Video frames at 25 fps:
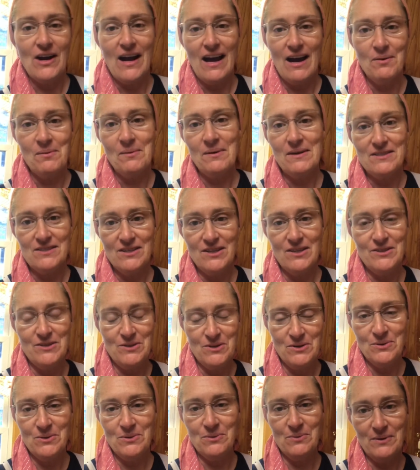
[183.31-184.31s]
out what to
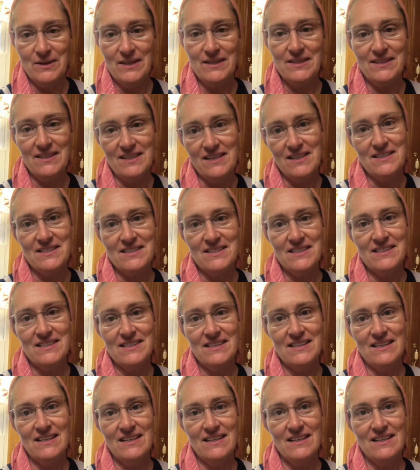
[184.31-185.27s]
do with this